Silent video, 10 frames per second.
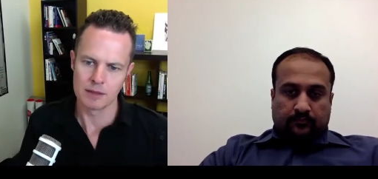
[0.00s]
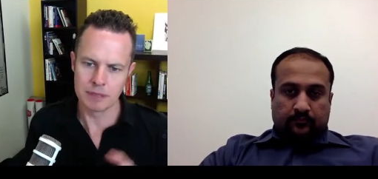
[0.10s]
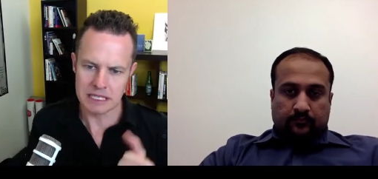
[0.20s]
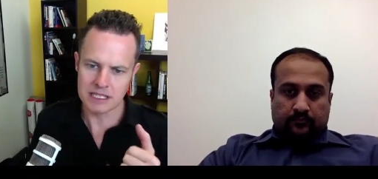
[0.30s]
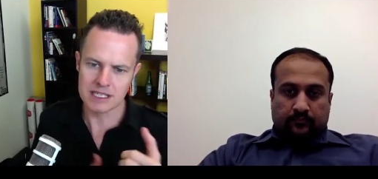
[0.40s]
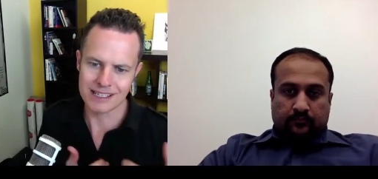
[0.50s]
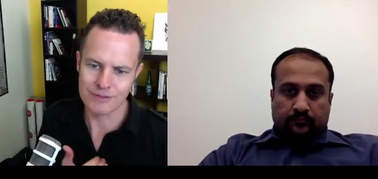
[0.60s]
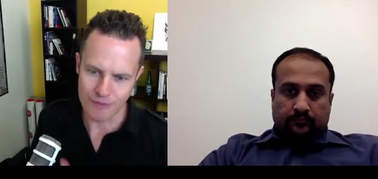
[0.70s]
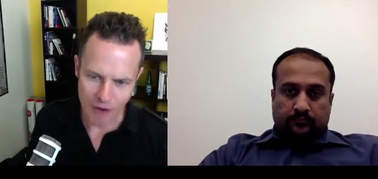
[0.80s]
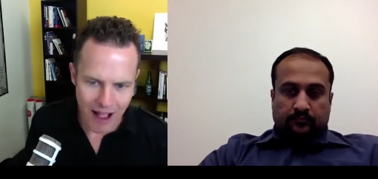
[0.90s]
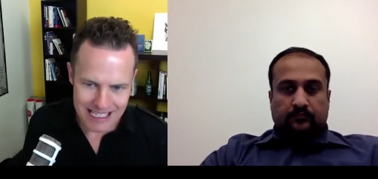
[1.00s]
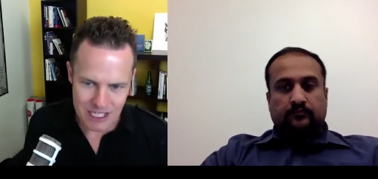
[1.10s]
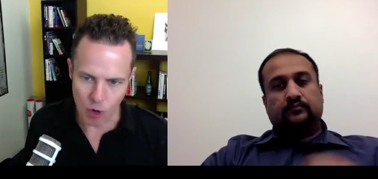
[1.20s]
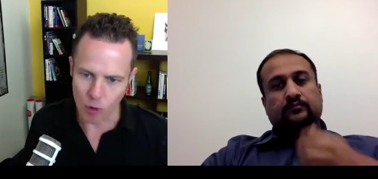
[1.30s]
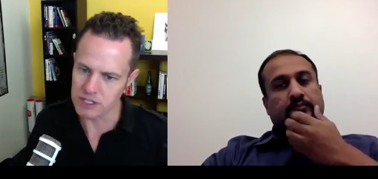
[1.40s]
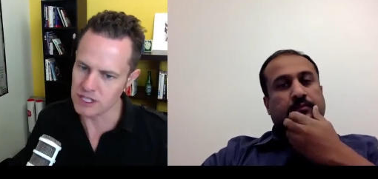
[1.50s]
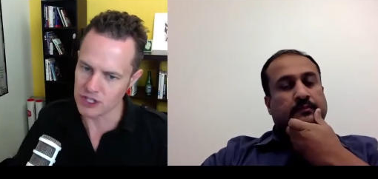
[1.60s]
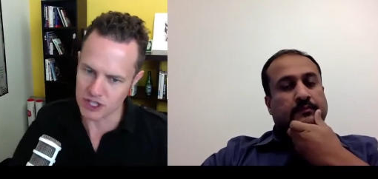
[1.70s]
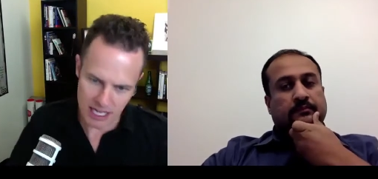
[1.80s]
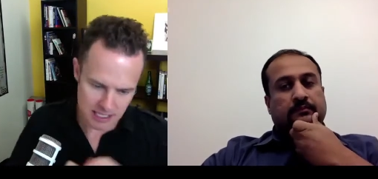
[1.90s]
Speaker 1: business advice, or was
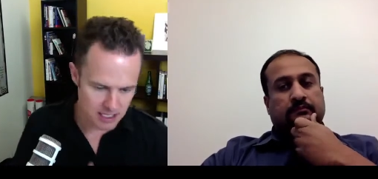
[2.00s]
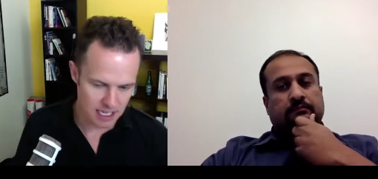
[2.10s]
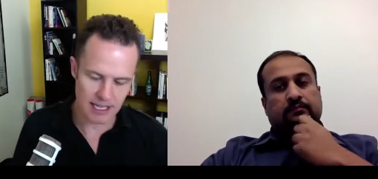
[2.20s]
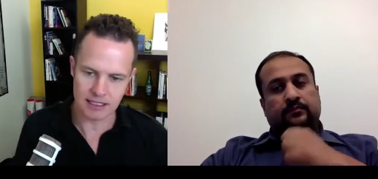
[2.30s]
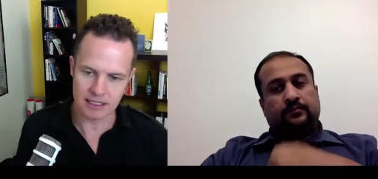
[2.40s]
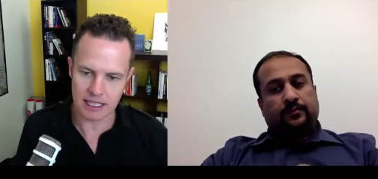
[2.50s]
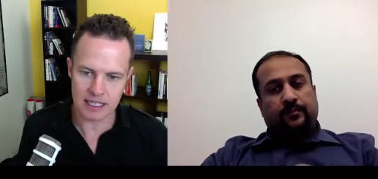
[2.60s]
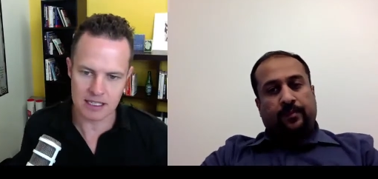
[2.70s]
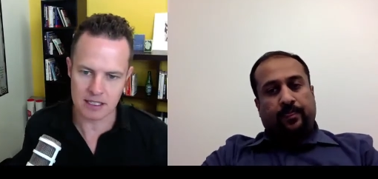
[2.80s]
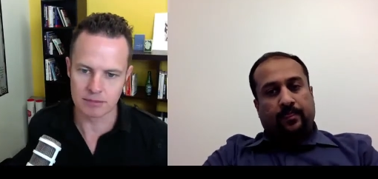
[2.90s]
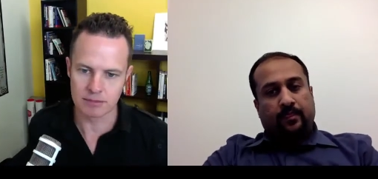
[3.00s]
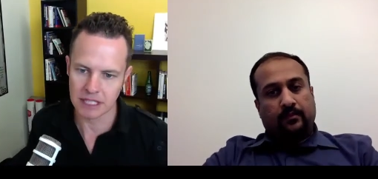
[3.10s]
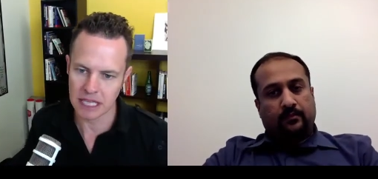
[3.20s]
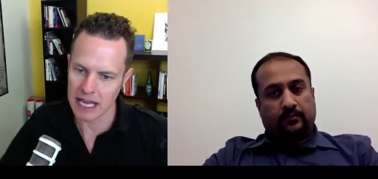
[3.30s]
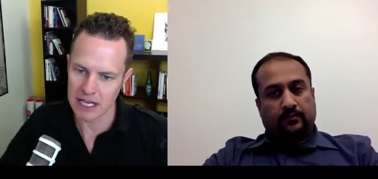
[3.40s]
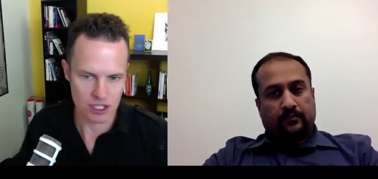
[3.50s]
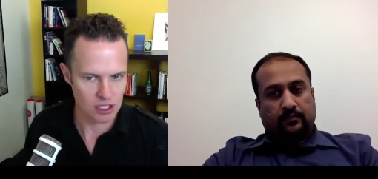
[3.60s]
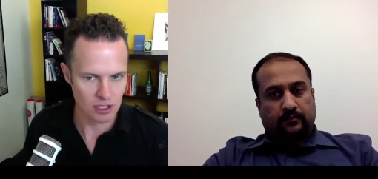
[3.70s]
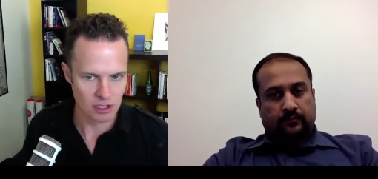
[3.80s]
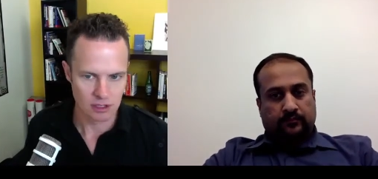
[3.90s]
it just, hey, here's some cash,
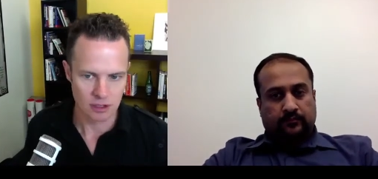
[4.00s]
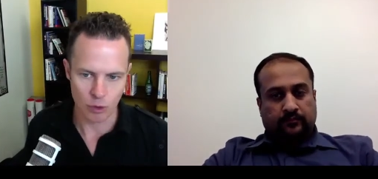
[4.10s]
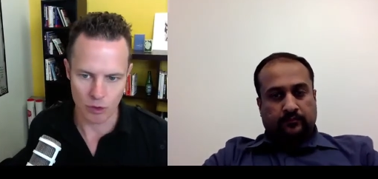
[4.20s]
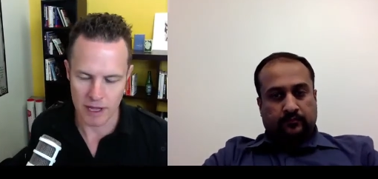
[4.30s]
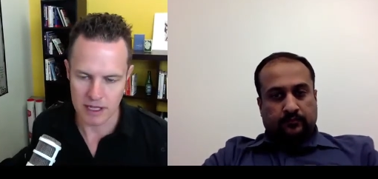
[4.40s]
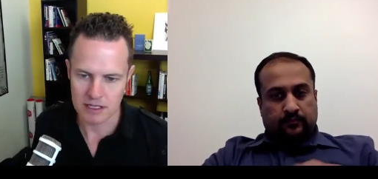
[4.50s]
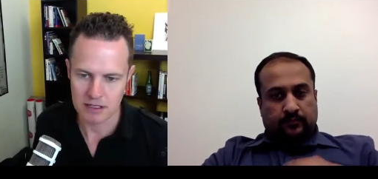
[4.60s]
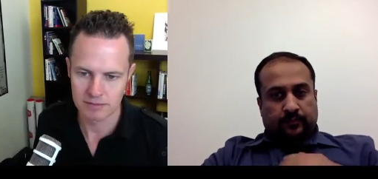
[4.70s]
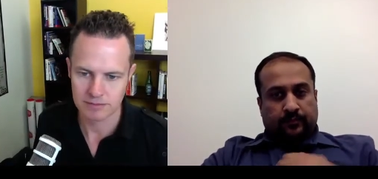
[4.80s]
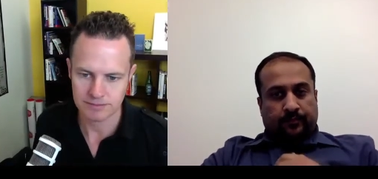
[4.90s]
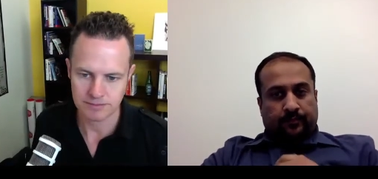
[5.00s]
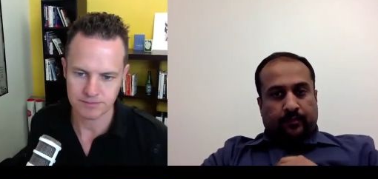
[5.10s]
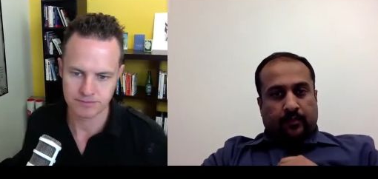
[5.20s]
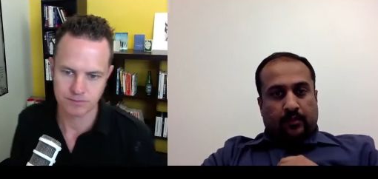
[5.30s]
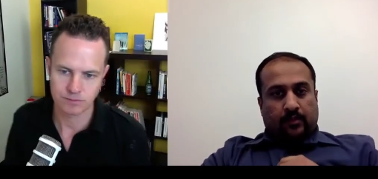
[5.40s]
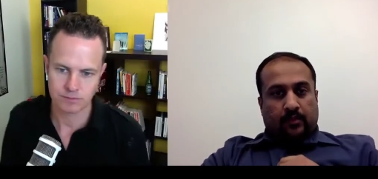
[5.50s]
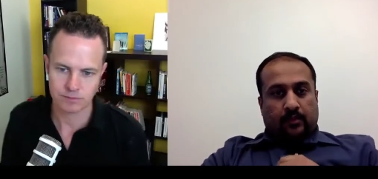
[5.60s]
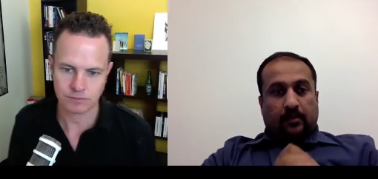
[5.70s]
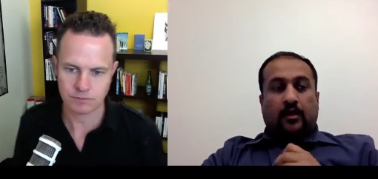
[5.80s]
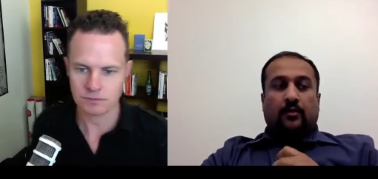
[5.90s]
all the best?
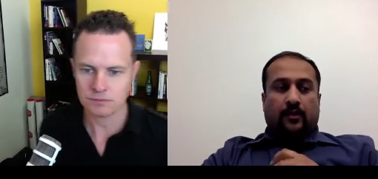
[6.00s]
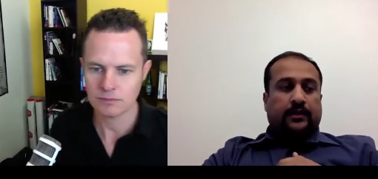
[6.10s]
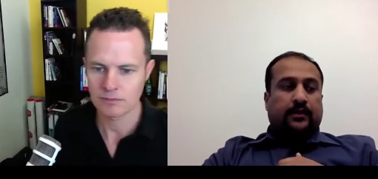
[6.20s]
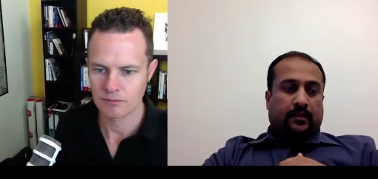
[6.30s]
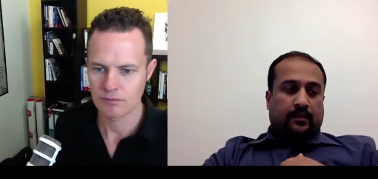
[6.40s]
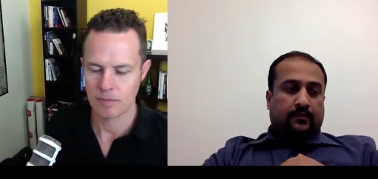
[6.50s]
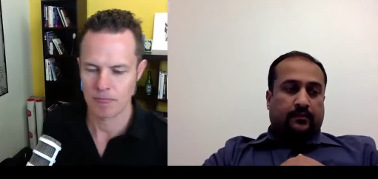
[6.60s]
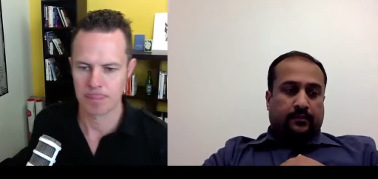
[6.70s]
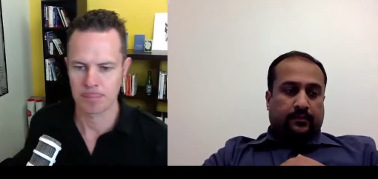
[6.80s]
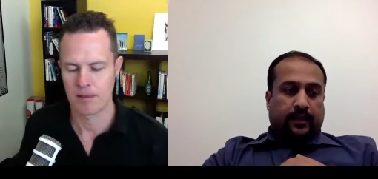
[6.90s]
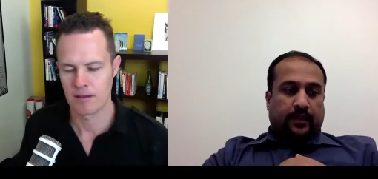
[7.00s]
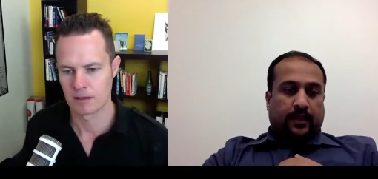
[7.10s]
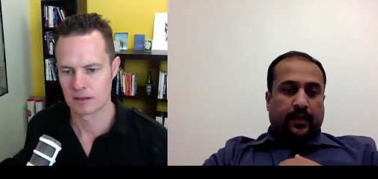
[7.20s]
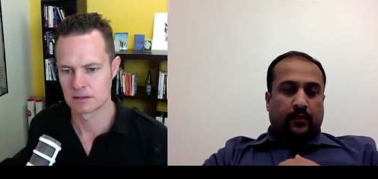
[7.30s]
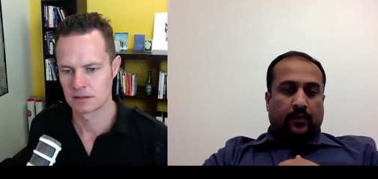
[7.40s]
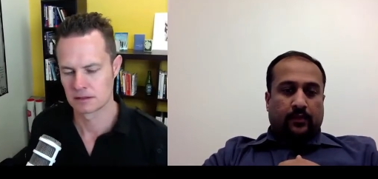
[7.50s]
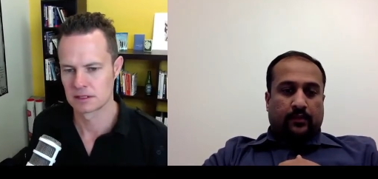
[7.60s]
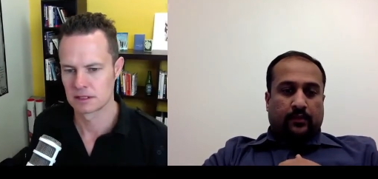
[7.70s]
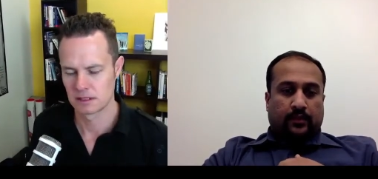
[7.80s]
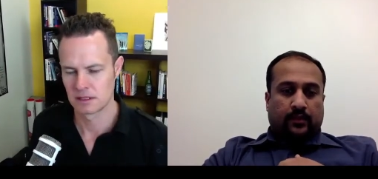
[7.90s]
Speaker 2: No, it, it it came
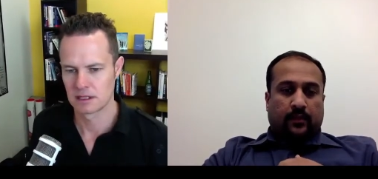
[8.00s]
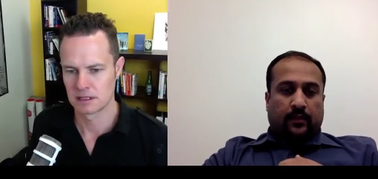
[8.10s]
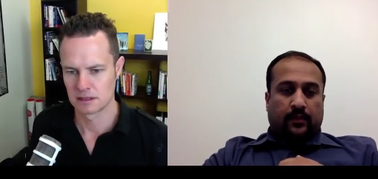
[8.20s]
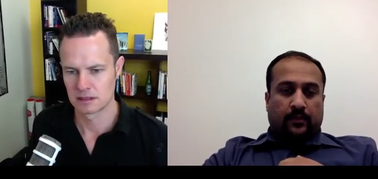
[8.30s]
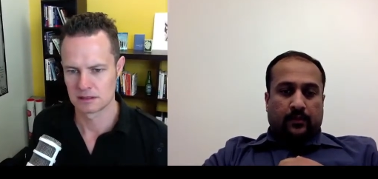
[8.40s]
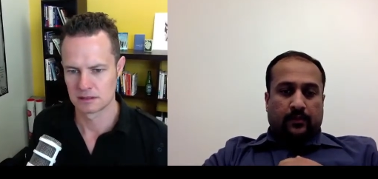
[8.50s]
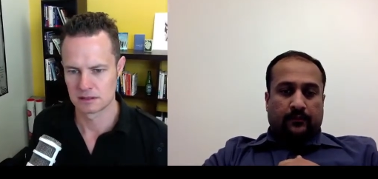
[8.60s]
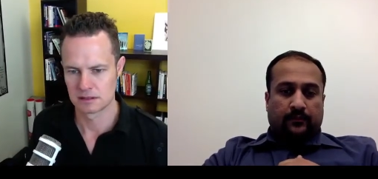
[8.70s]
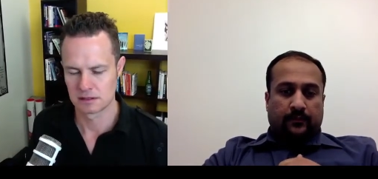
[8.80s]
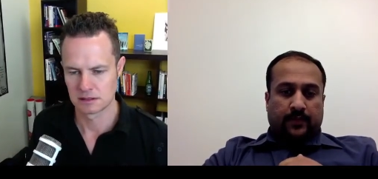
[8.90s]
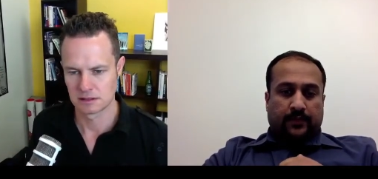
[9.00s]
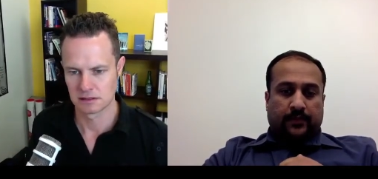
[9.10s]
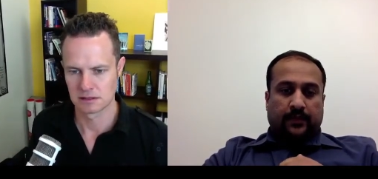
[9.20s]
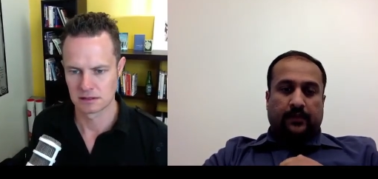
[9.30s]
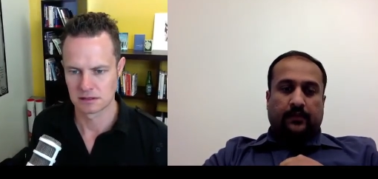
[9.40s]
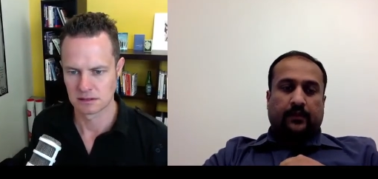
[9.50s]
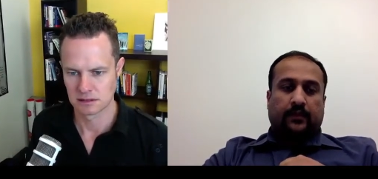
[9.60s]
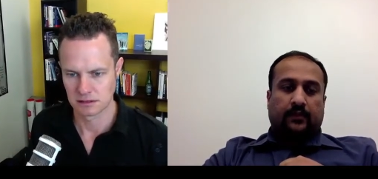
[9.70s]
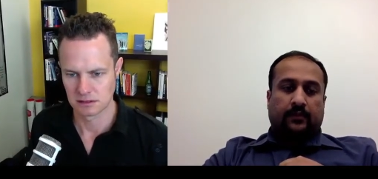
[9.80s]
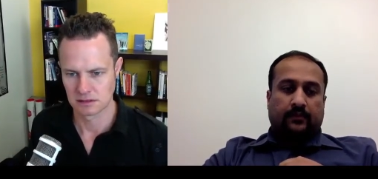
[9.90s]
with uh, quite a bit of mentoring
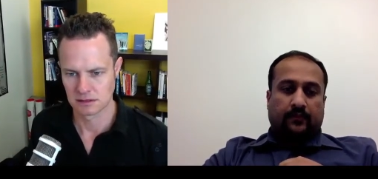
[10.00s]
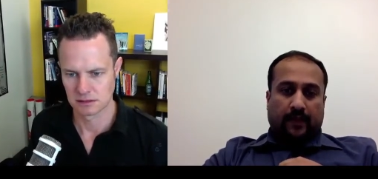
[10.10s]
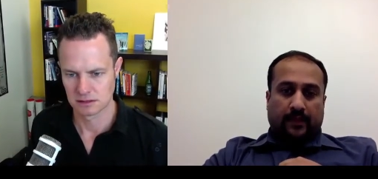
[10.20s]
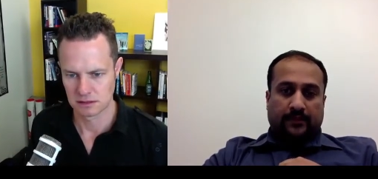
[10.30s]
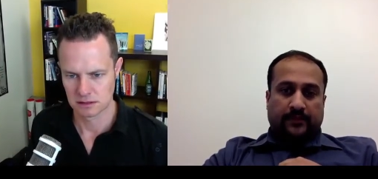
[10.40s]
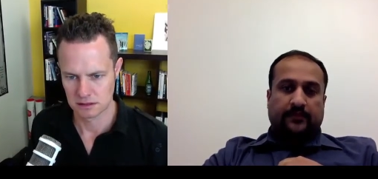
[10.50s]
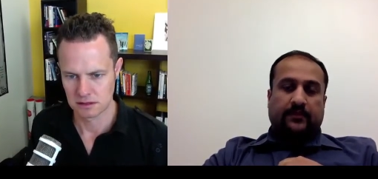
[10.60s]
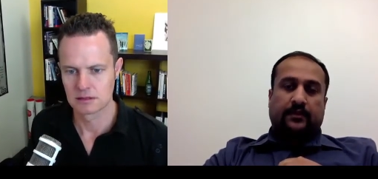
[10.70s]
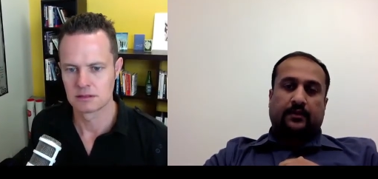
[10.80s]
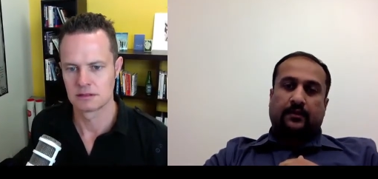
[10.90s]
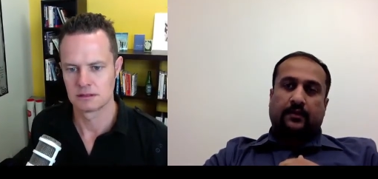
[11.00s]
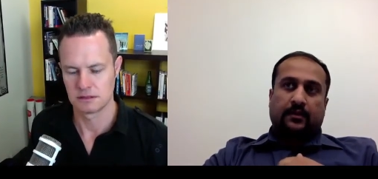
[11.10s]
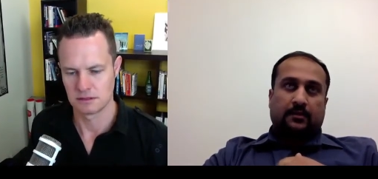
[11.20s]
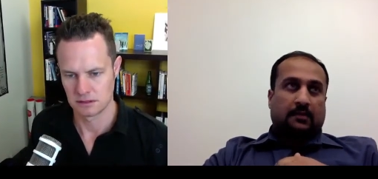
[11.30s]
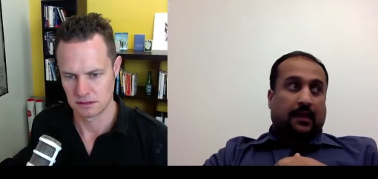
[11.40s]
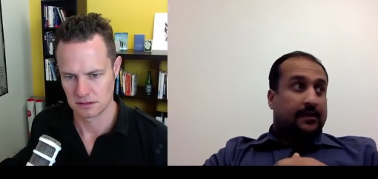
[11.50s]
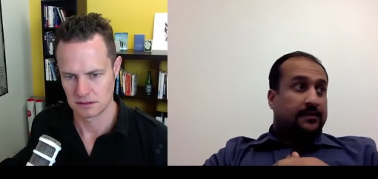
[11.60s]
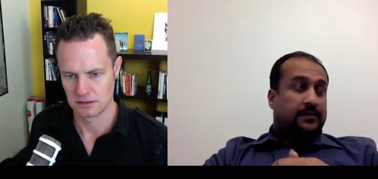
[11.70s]
and advice, and I can